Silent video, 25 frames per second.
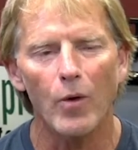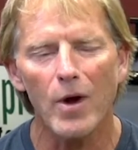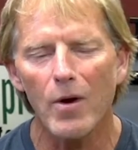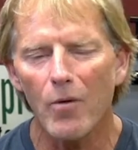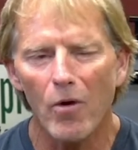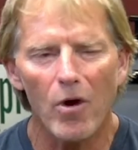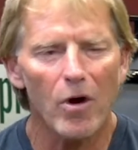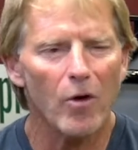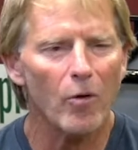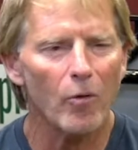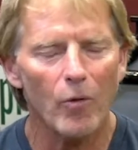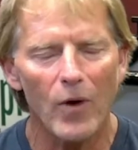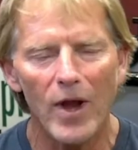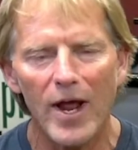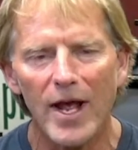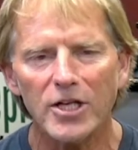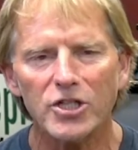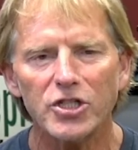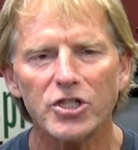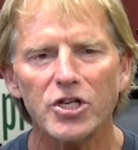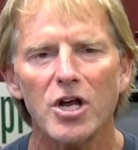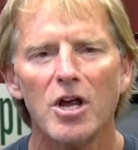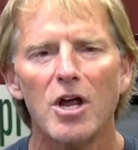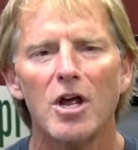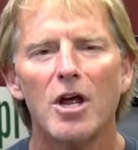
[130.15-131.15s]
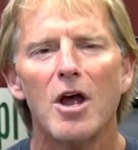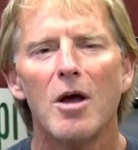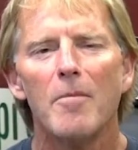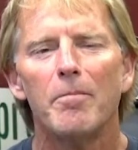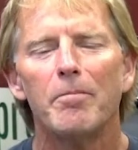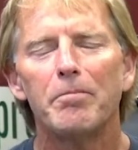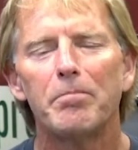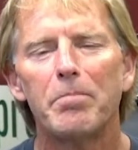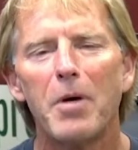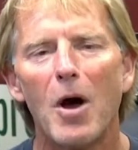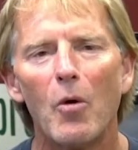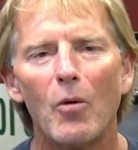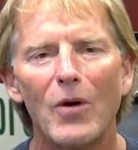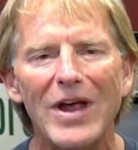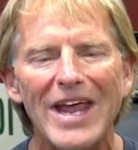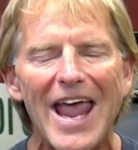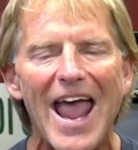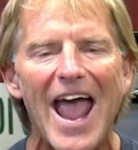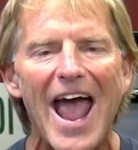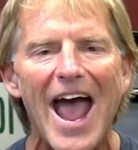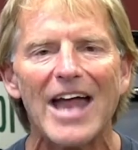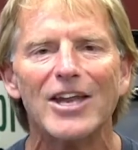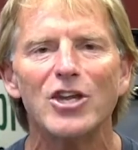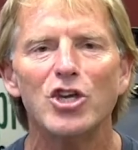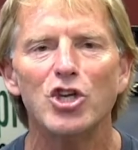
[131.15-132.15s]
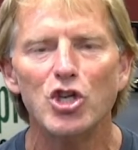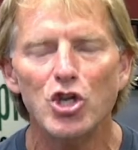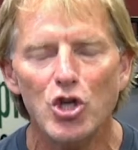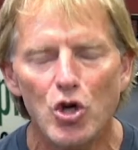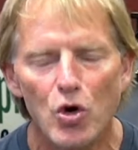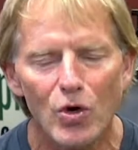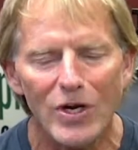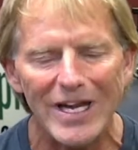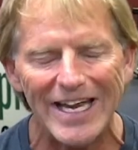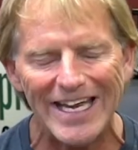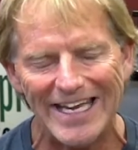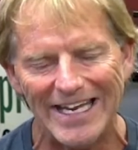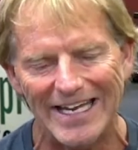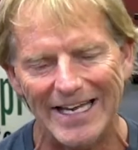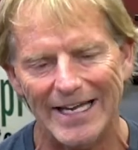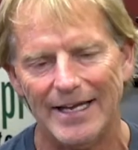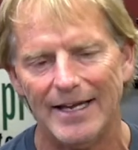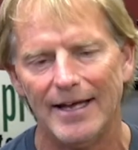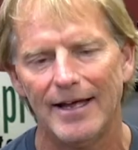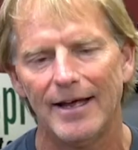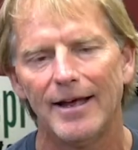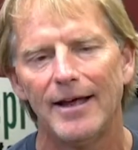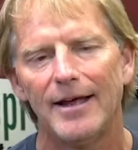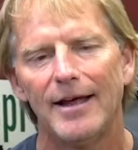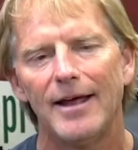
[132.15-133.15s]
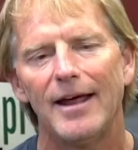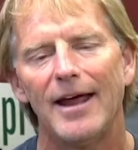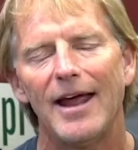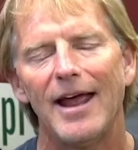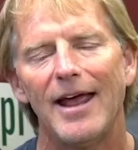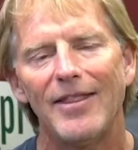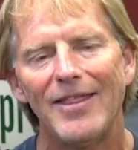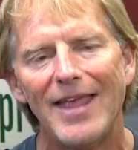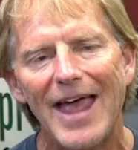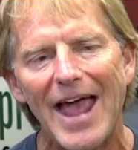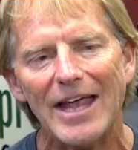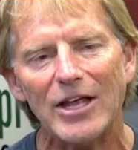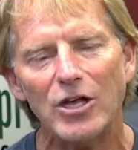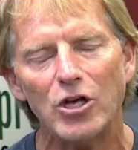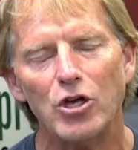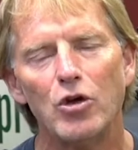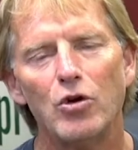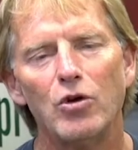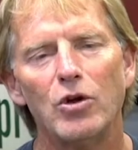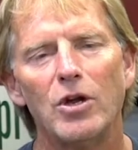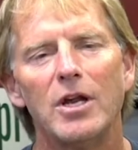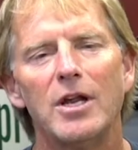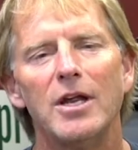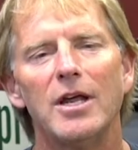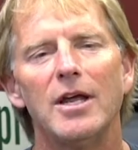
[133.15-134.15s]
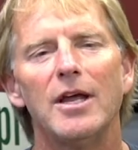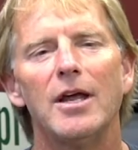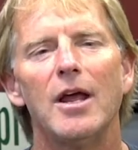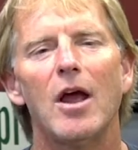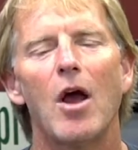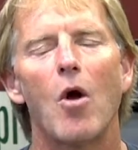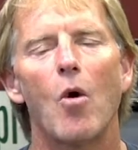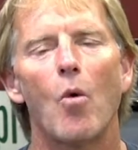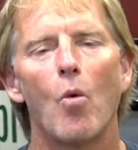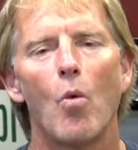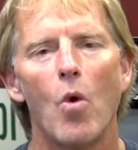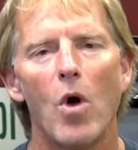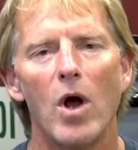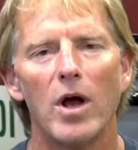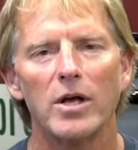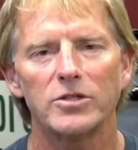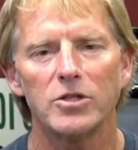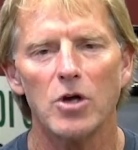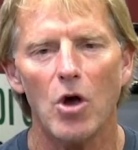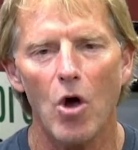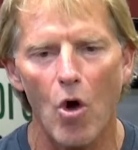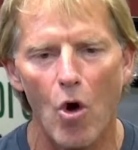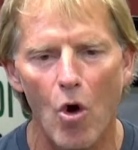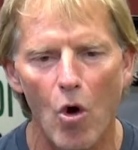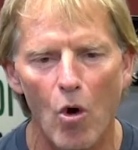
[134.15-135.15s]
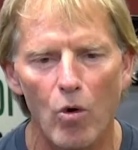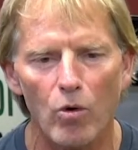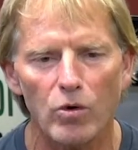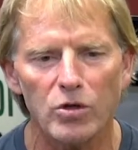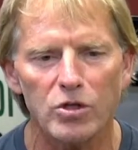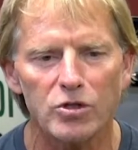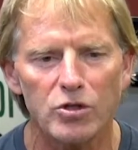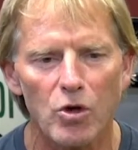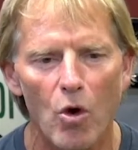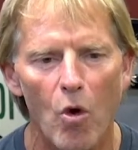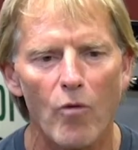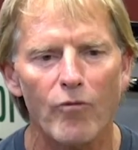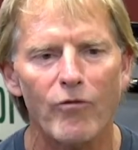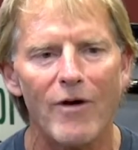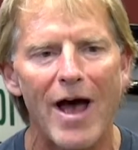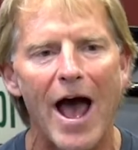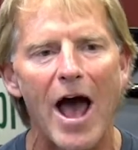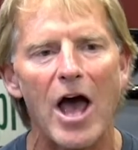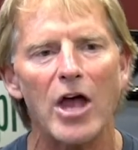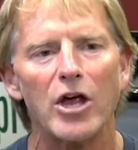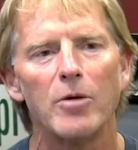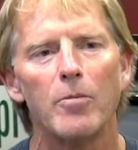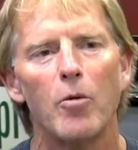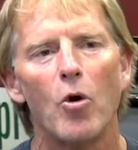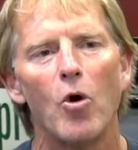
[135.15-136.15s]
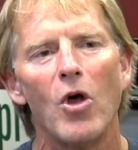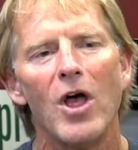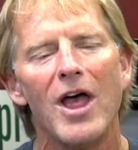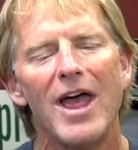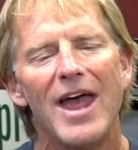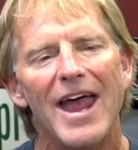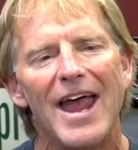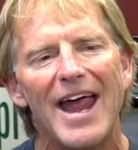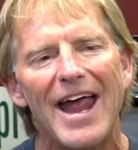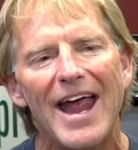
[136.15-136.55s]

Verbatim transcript: We weren't rich, but we had unity, and that unity was oh so valuable.